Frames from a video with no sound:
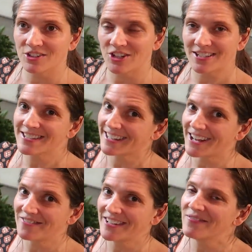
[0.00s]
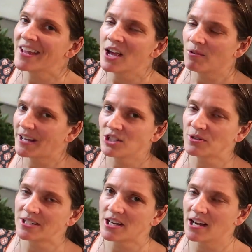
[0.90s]
Jaden's gonna help me. We're not gonna
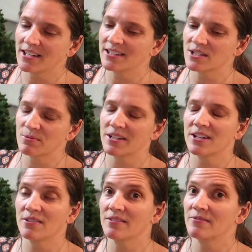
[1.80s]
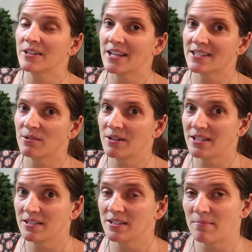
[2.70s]
do any talking unless we, realize that we
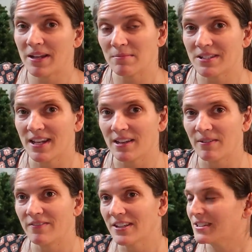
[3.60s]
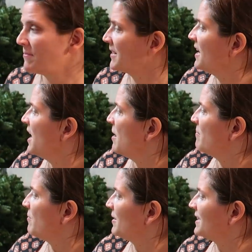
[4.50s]
need to make a mistake and we fix something.
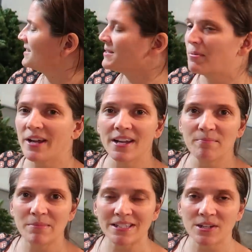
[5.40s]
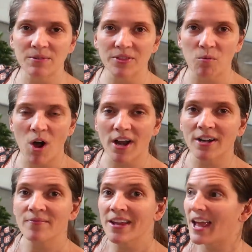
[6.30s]
But we're gonna spray it, mist it with the
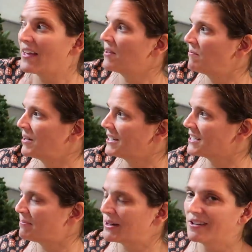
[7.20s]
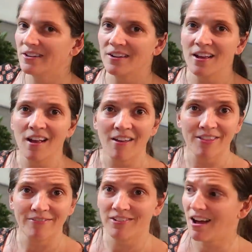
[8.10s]
water, and then we're gonna sprinkle
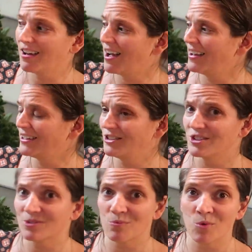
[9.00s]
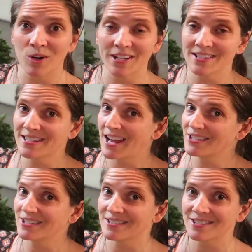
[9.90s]
the flock on, and you just work in
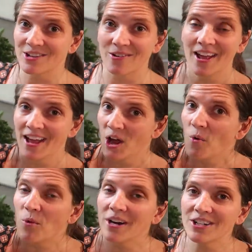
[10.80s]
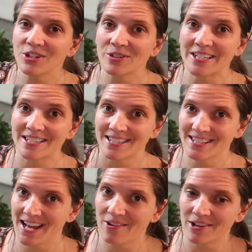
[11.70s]
sections. So we're gonna do it and
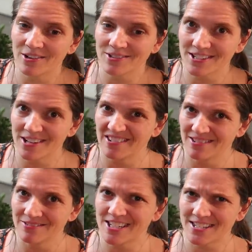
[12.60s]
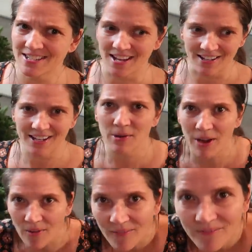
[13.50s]
see how it goes. So wish us luck, here we go.